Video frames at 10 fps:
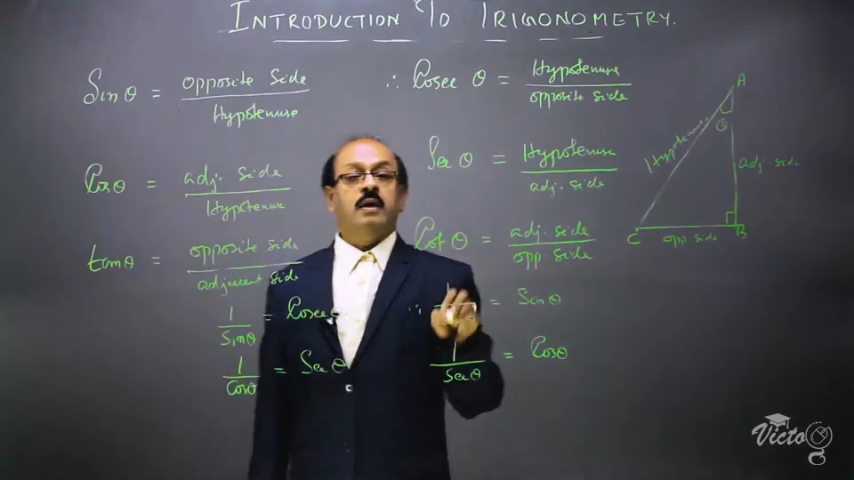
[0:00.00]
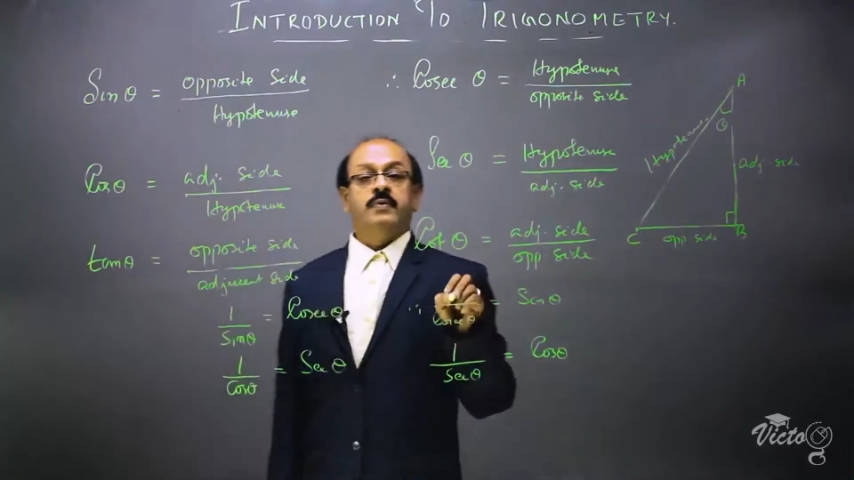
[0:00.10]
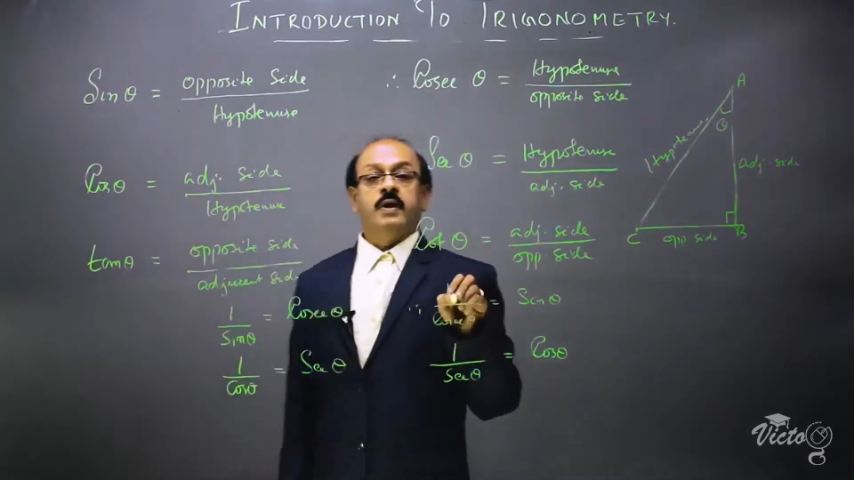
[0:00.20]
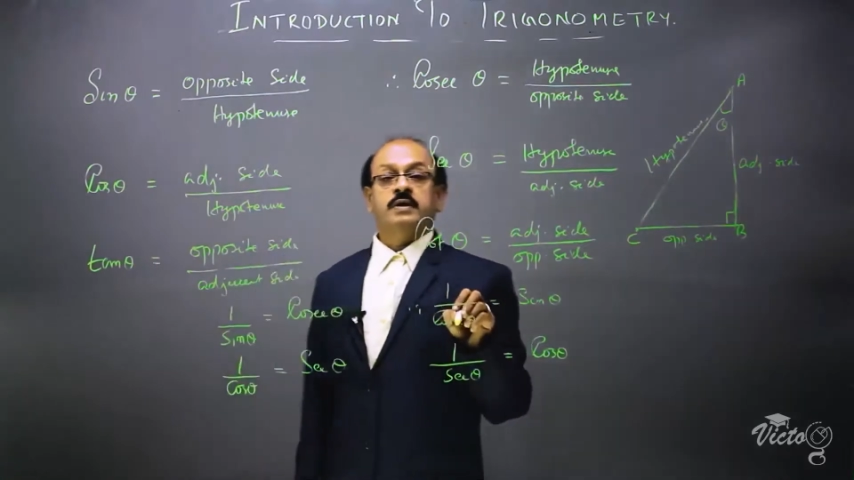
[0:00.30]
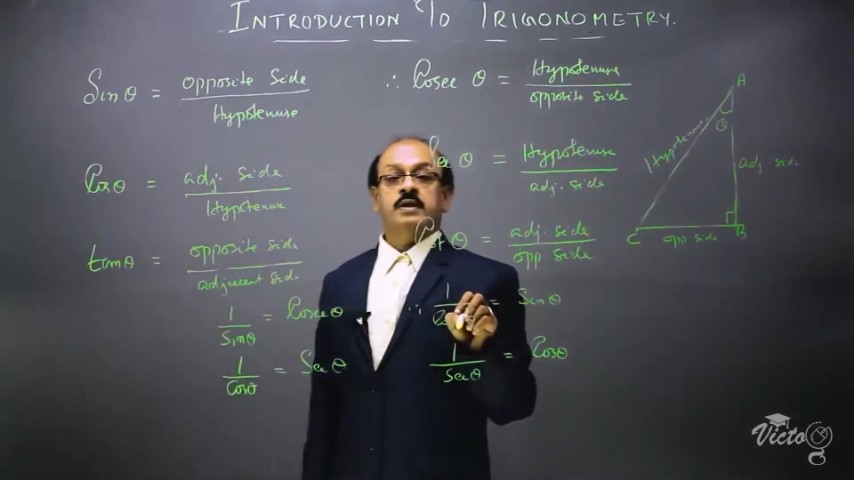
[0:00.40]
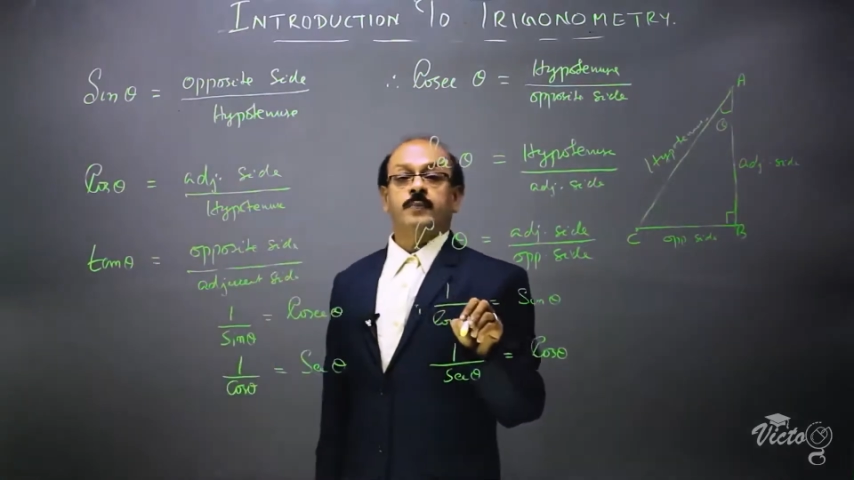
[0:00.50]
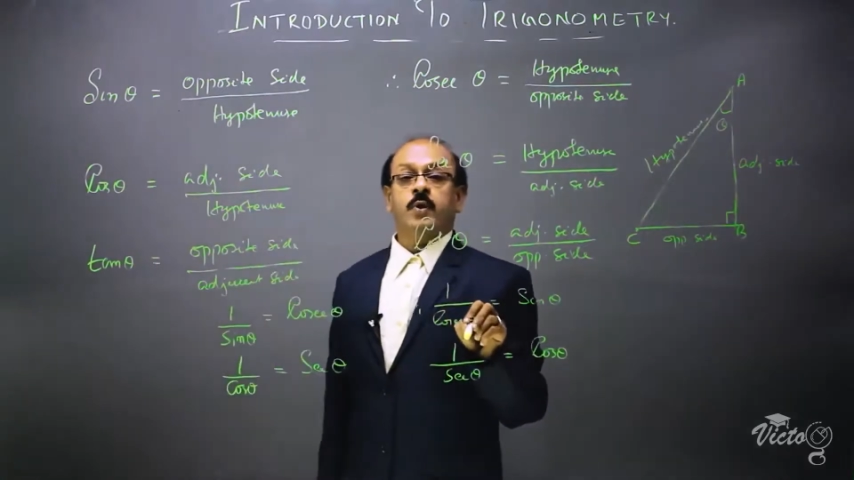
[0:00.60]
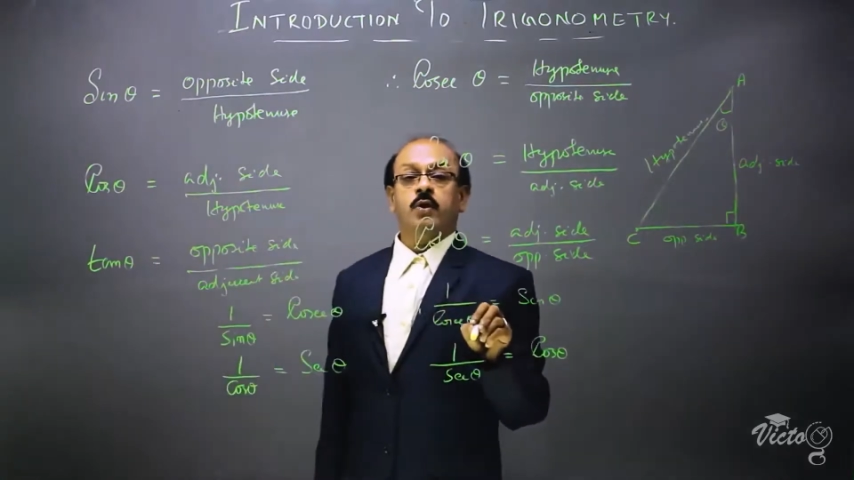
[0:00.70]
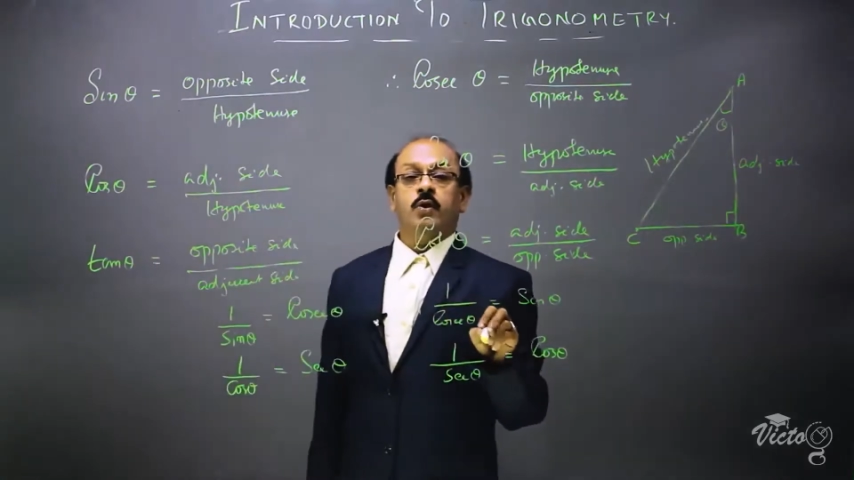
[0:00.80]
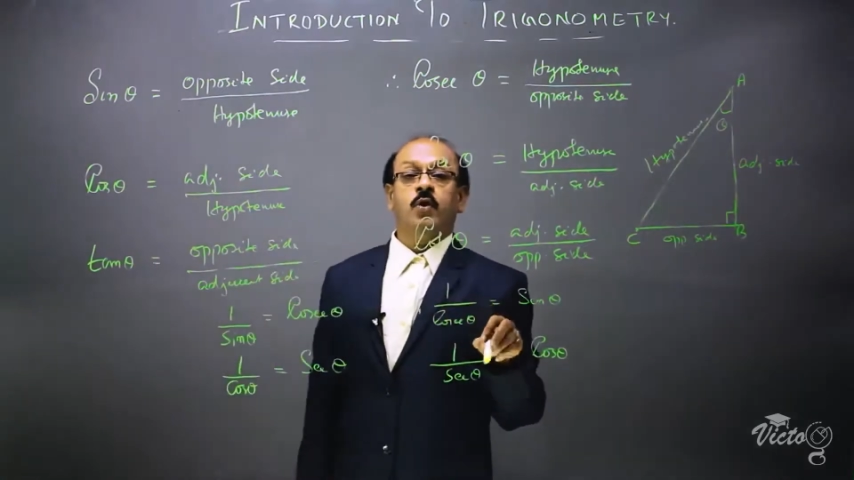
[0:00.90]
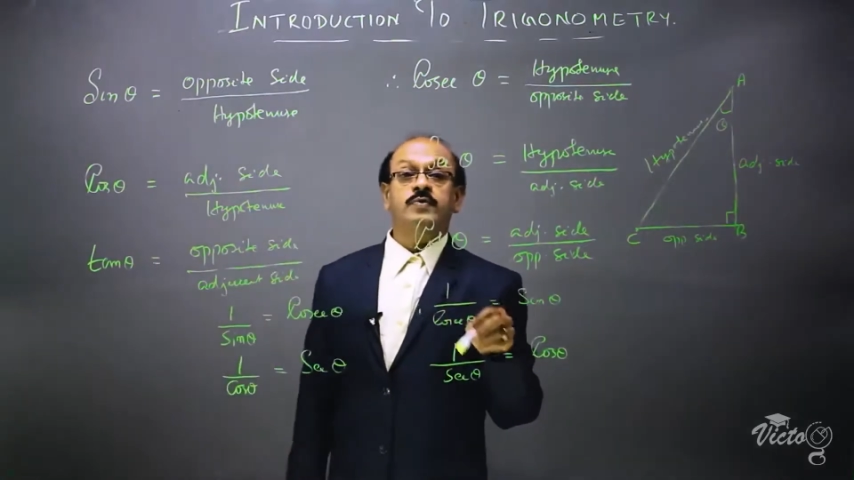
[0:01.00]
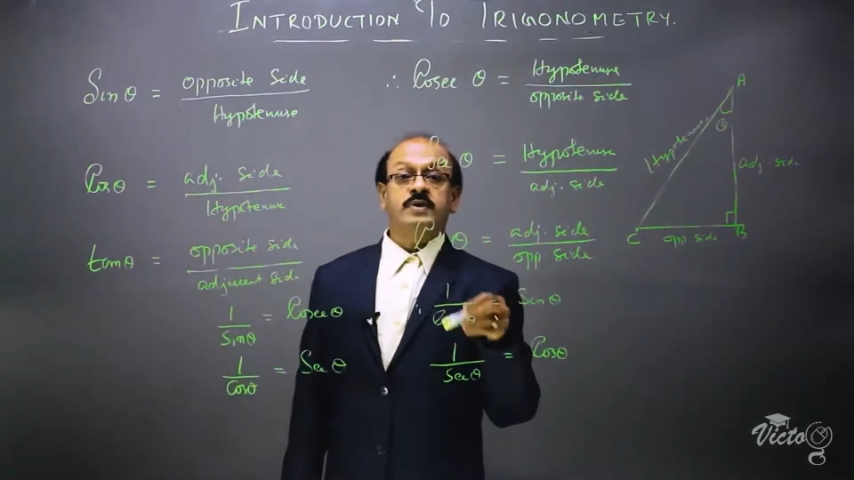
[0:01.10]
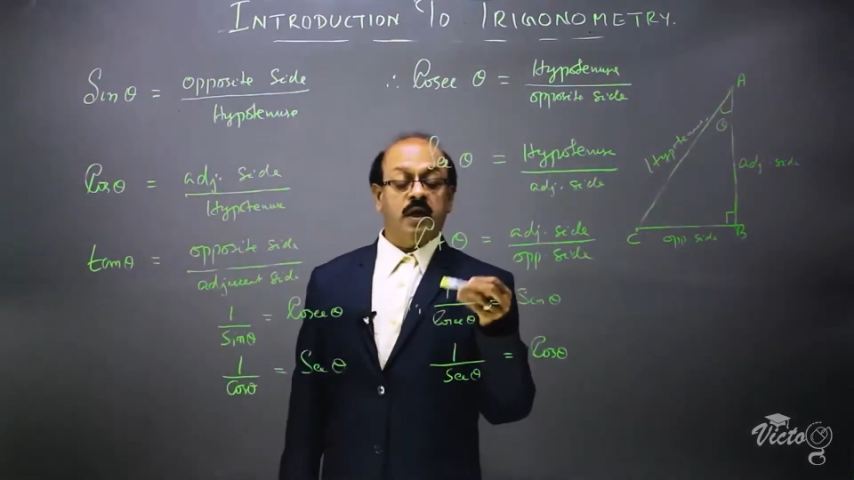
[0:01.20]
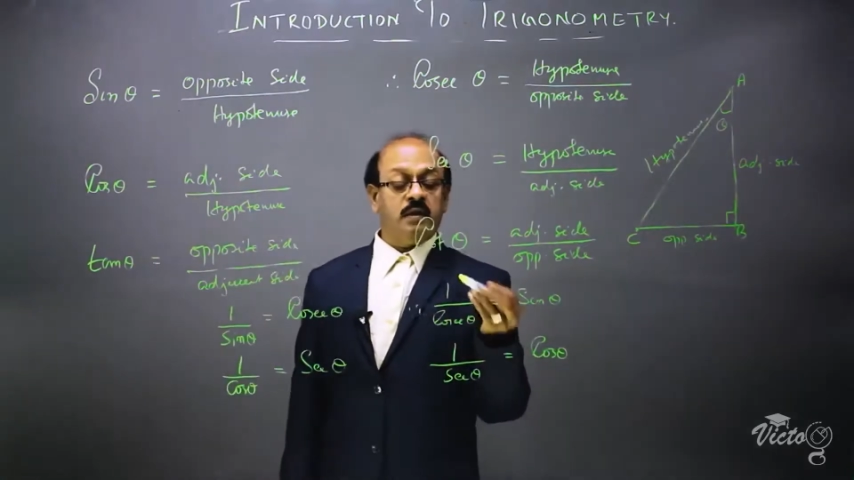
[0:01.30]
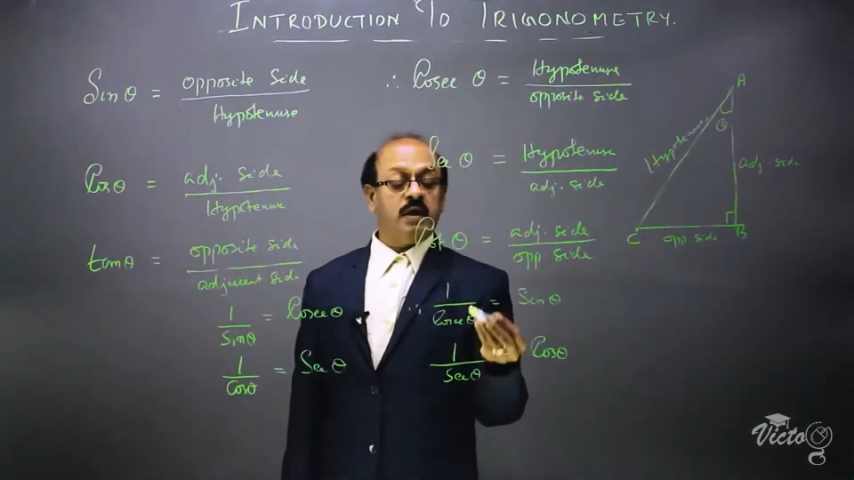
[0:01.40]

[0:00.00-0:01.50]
the reciprocal of sec